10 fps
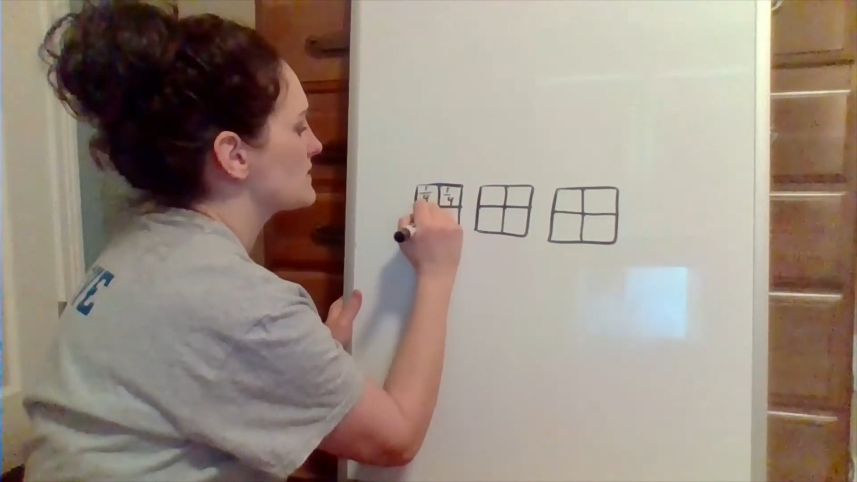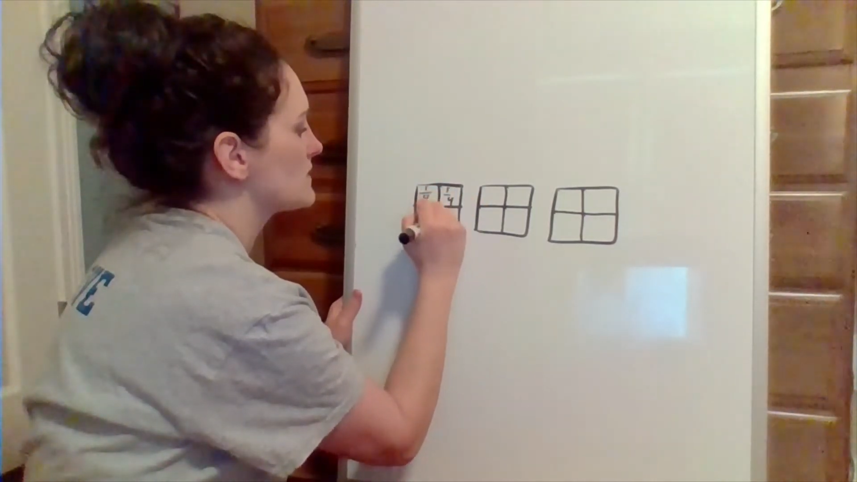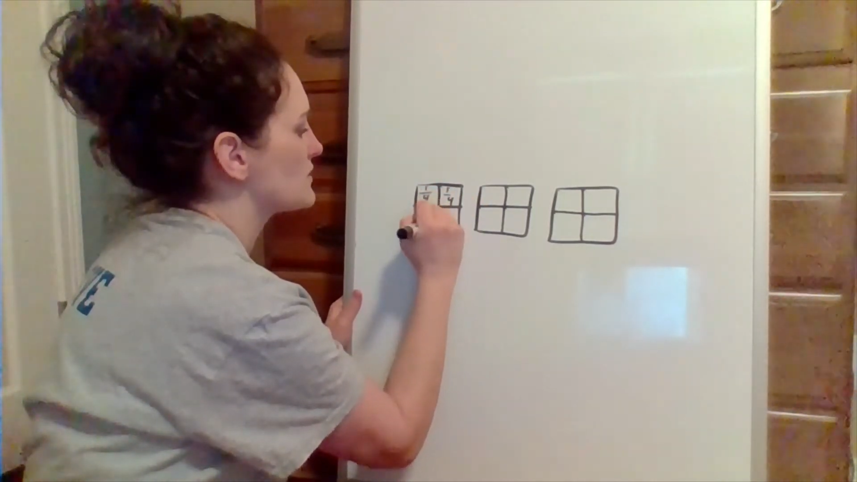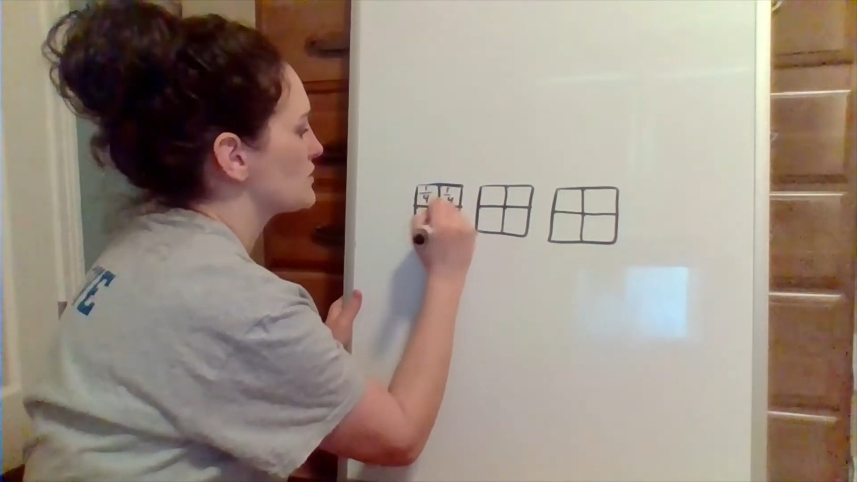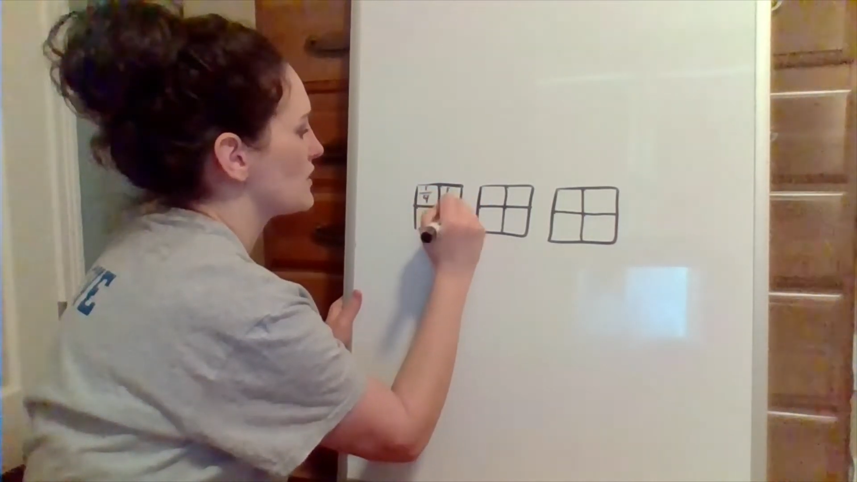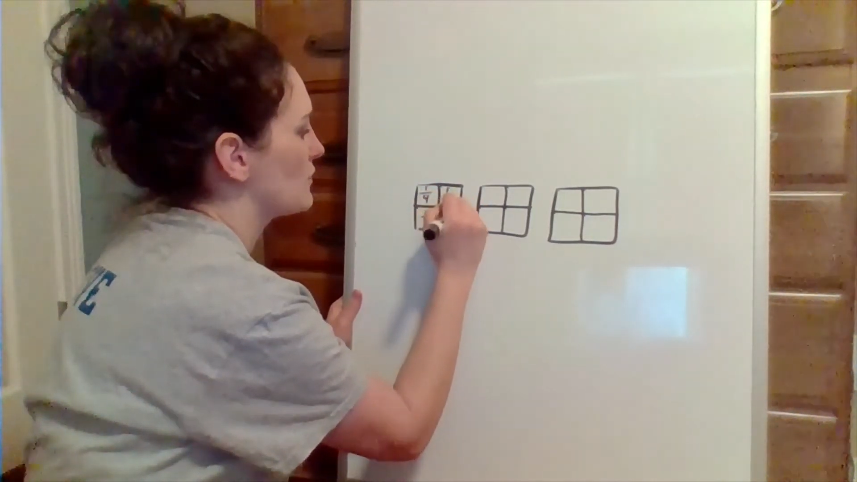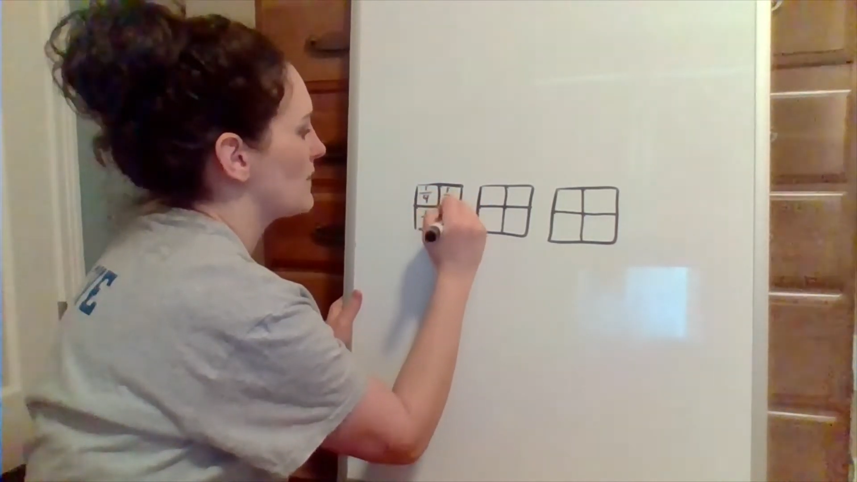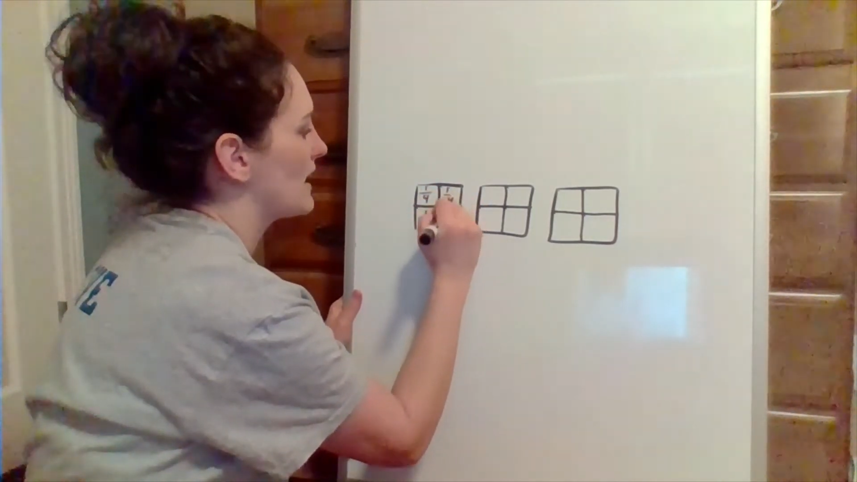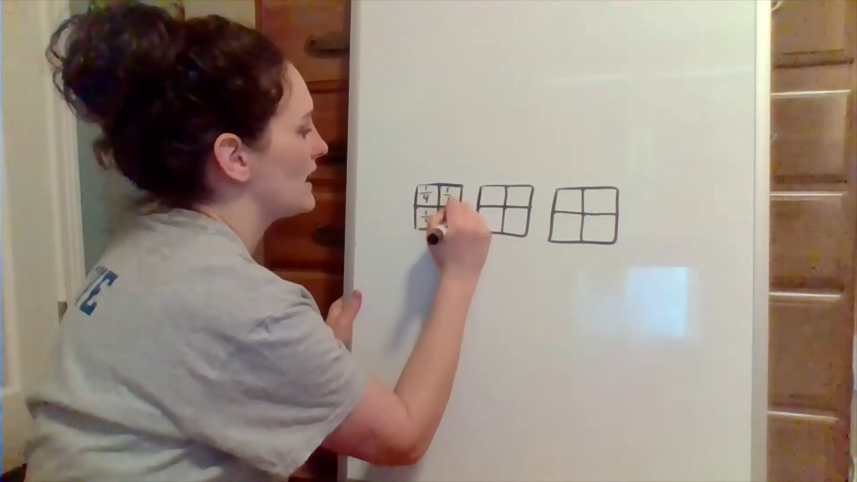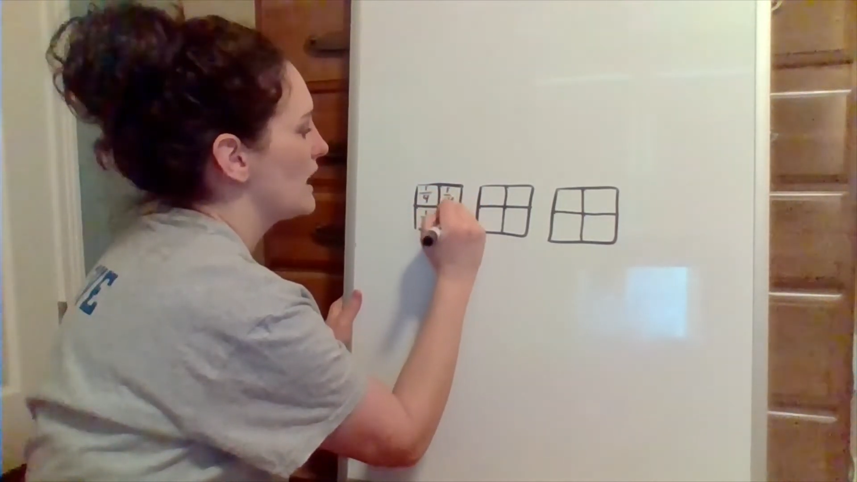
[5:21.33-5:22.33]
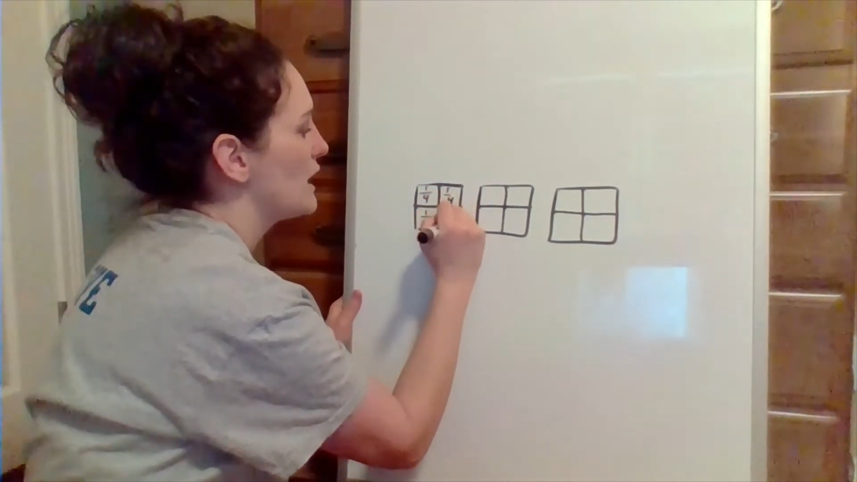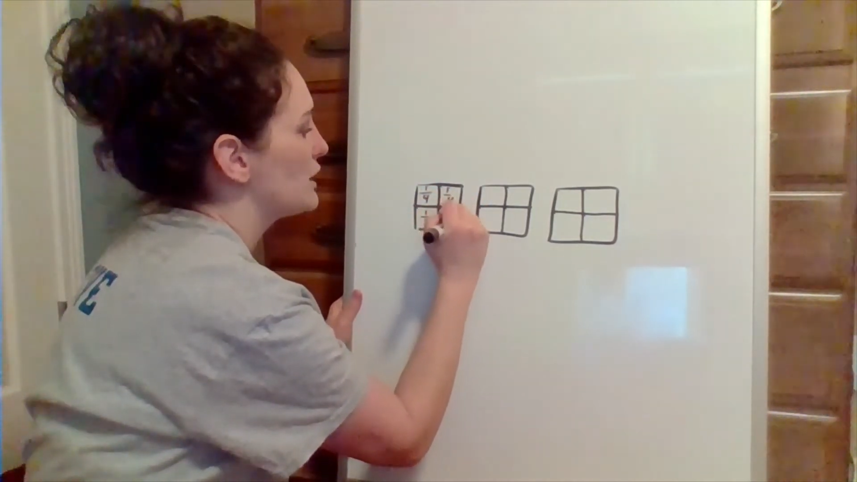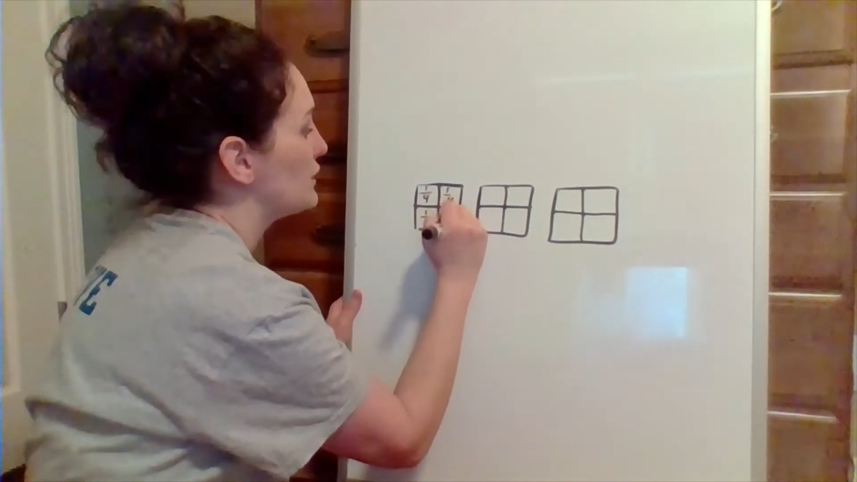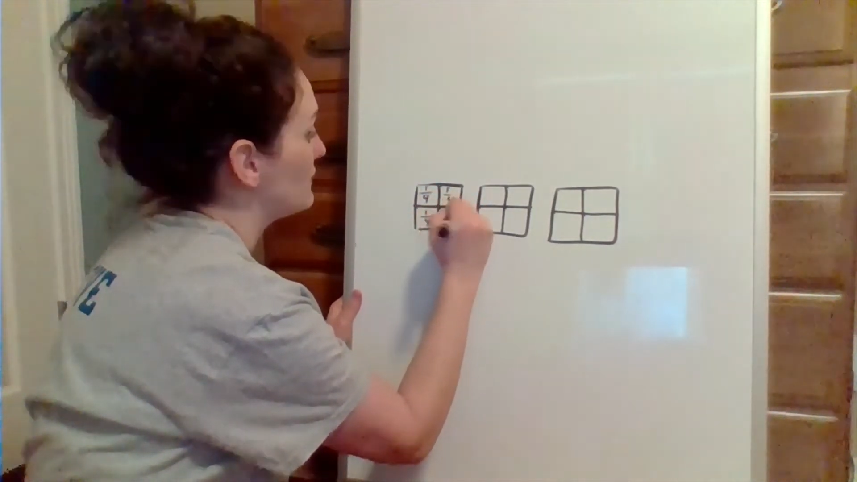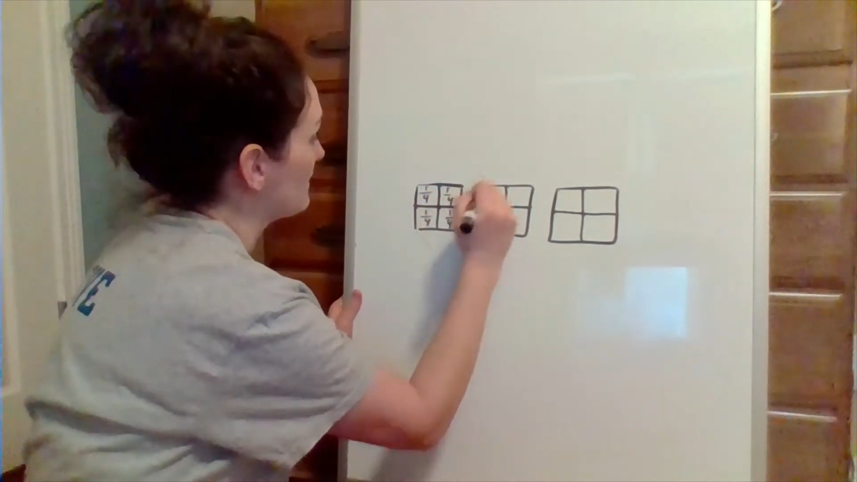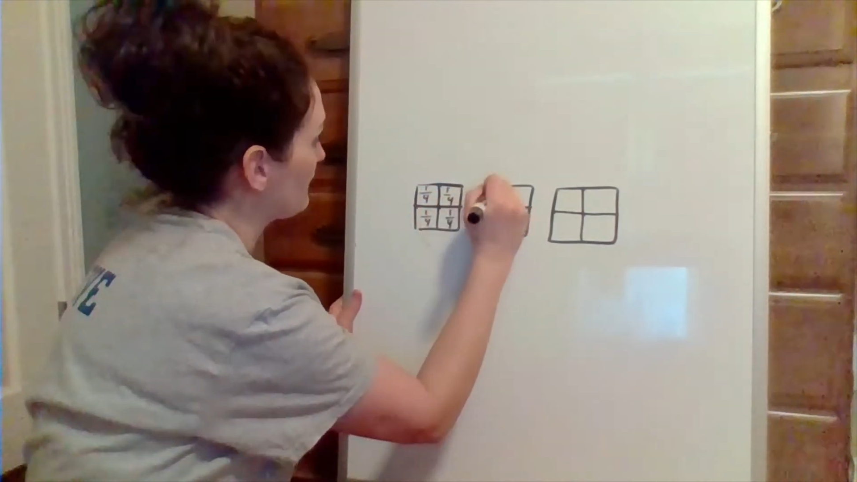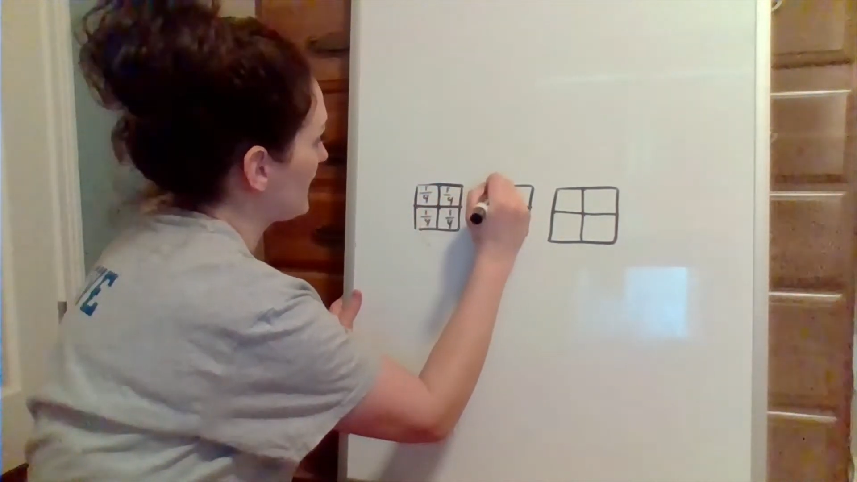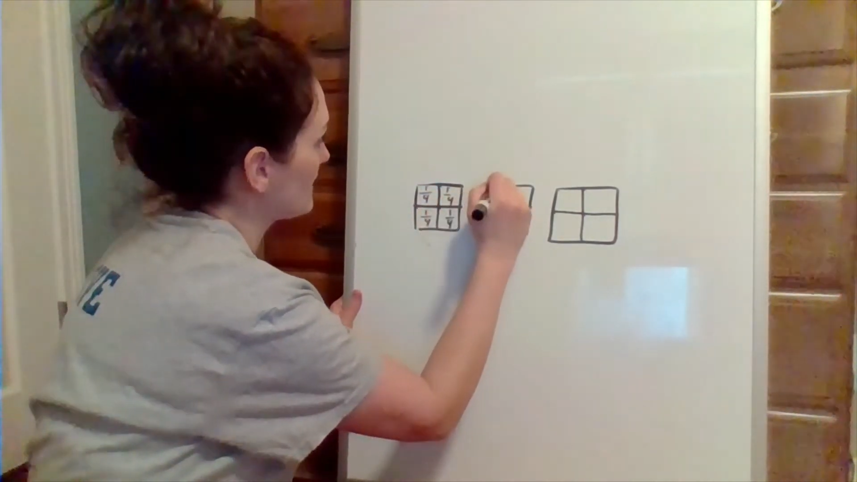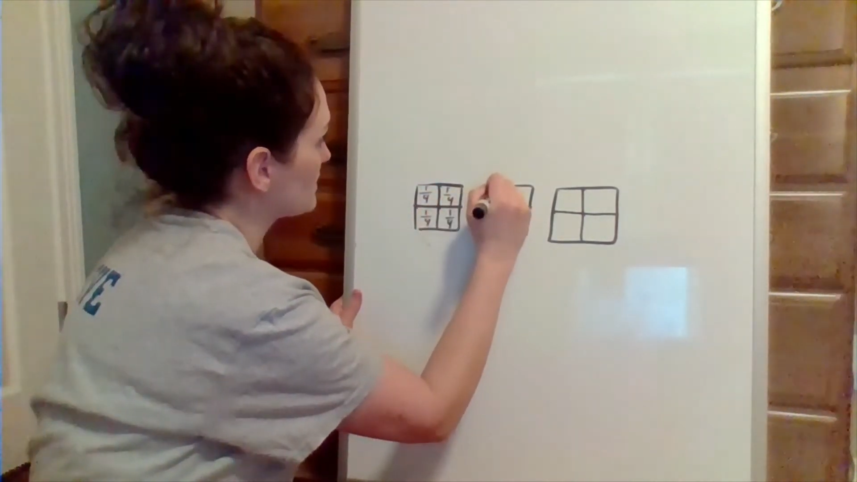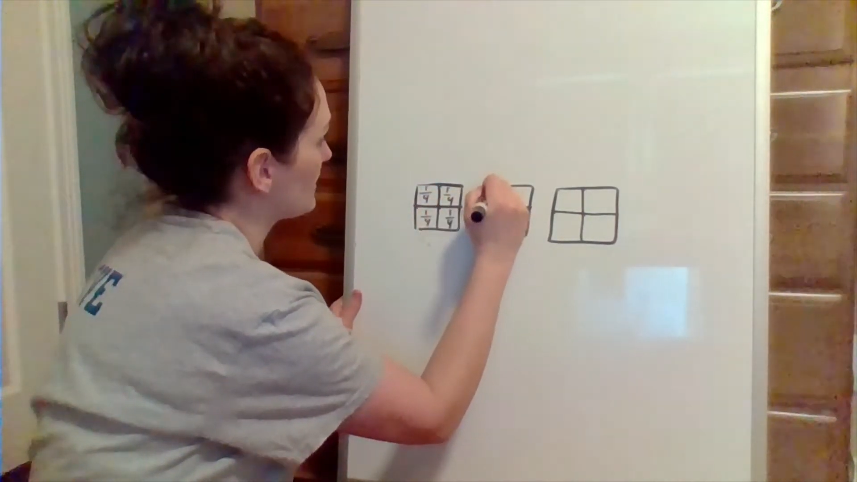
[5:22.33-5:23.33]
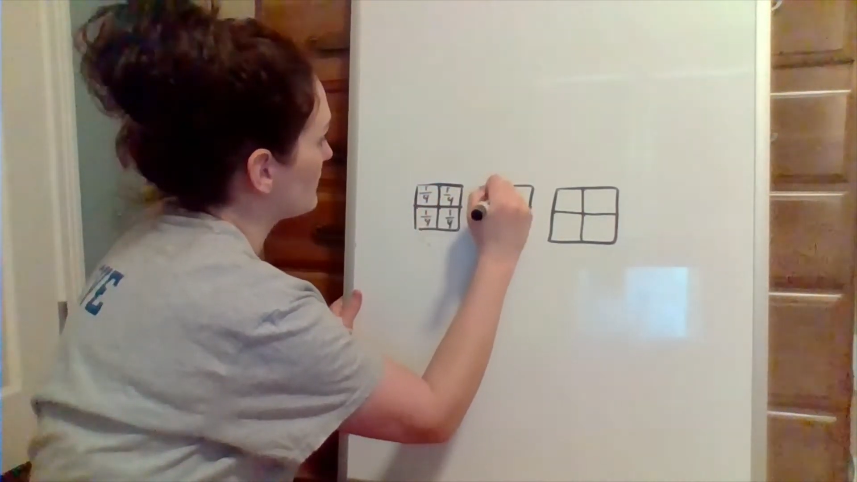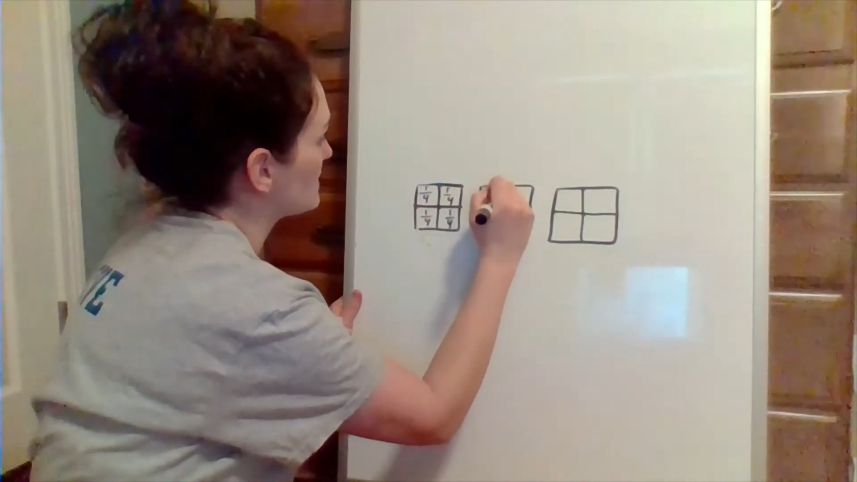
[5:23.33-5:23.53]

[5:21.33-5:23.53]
to show my unit fraction, which